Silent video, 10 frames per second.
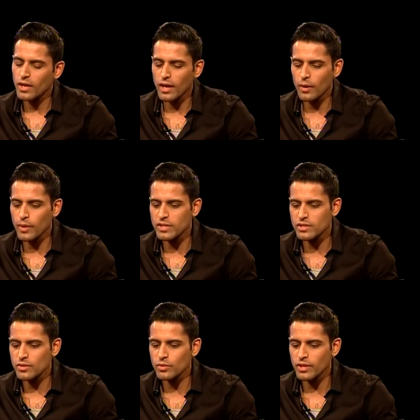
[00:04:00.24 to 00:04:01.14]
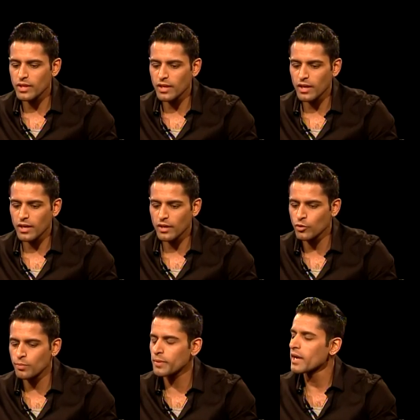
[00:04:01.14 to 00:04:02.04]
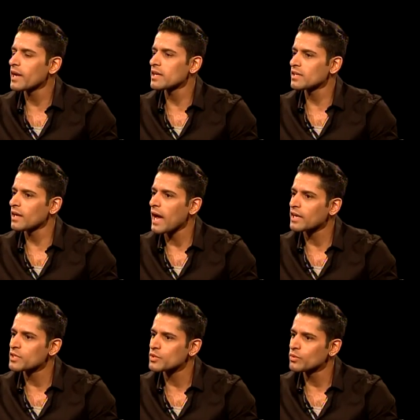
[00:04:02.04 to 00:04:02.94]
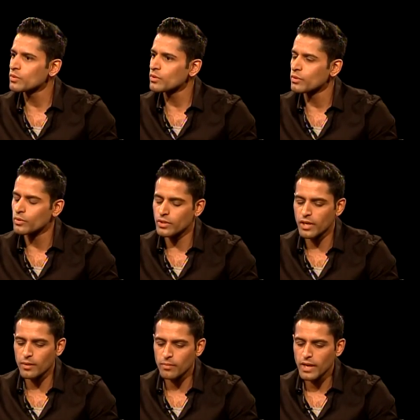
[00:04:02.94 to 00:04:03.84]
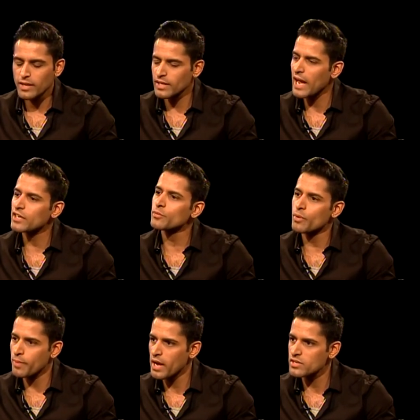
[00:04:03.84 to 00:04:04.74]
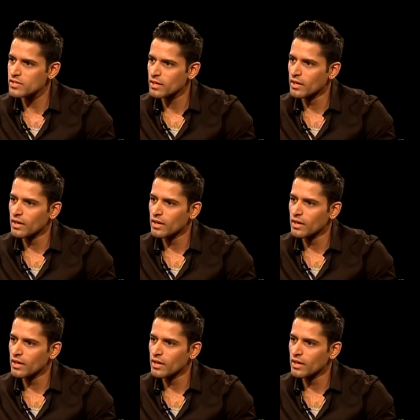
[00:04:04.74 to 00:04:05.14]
I went to the Anupam Kher has a acting school called um, the Actor Prepares.